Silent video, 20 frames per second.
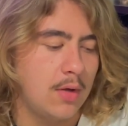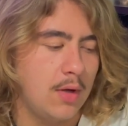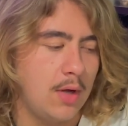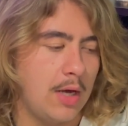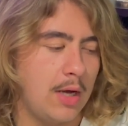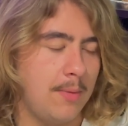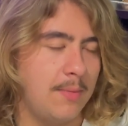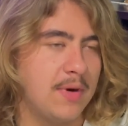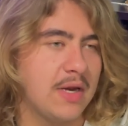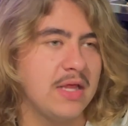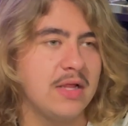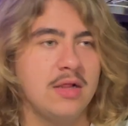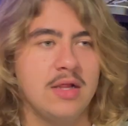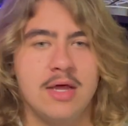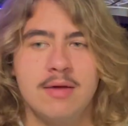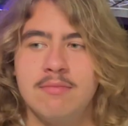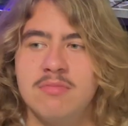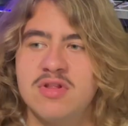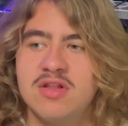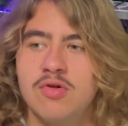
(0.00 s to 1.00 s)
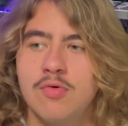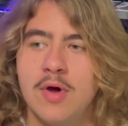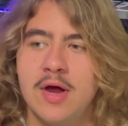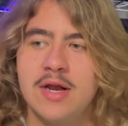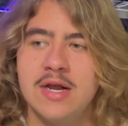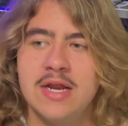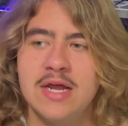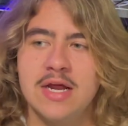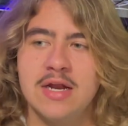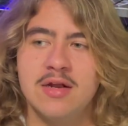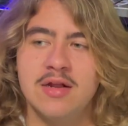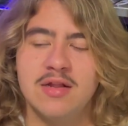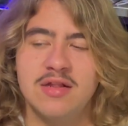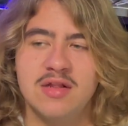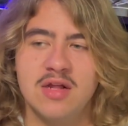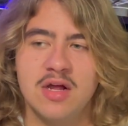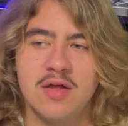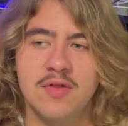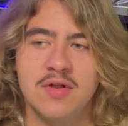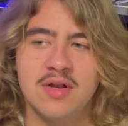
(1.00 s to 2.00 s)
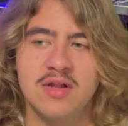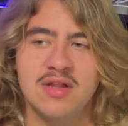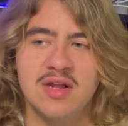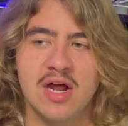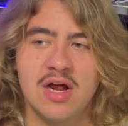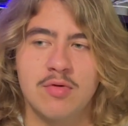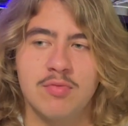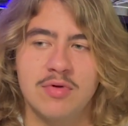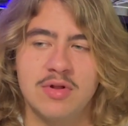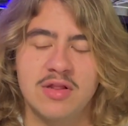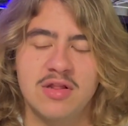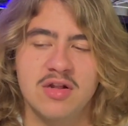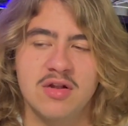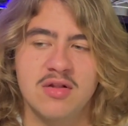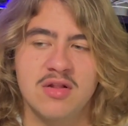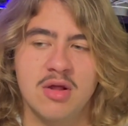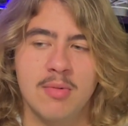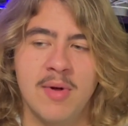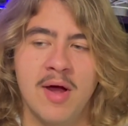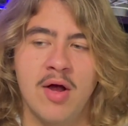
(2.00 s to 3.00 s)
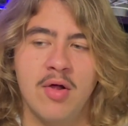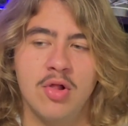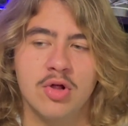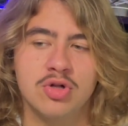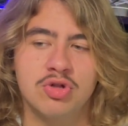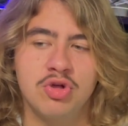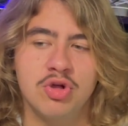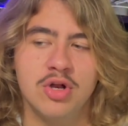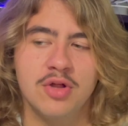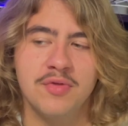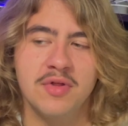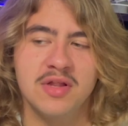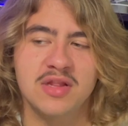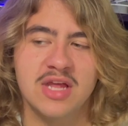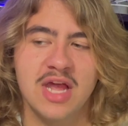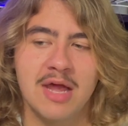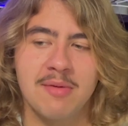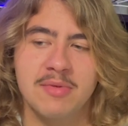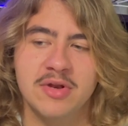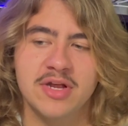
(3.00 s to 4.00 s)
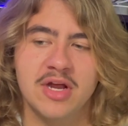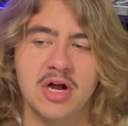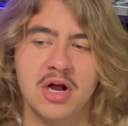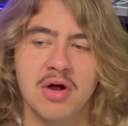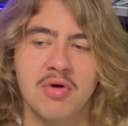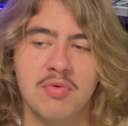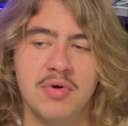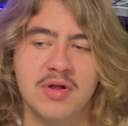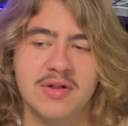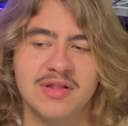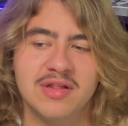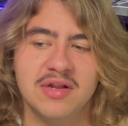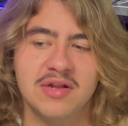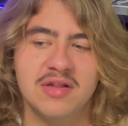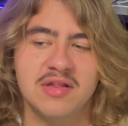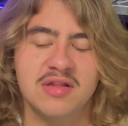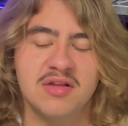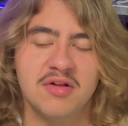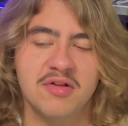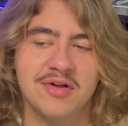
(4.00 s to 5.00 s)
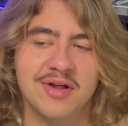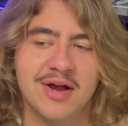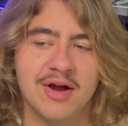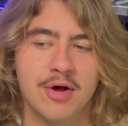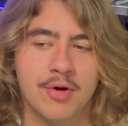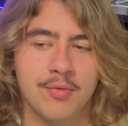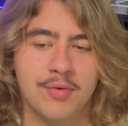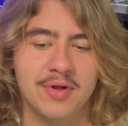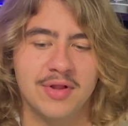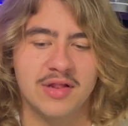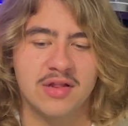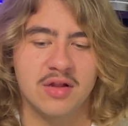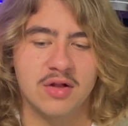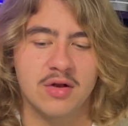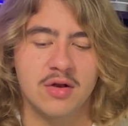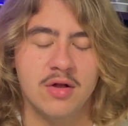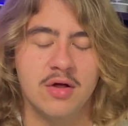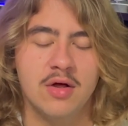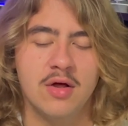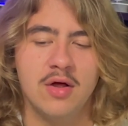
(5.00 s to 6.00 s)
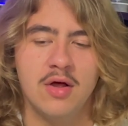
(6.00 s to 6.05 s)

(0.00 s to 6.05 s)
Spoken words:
how many limbs do I need to say that Zach Wilson somehow looked good in this game and Garrett Wilson is still Garrett Wilson.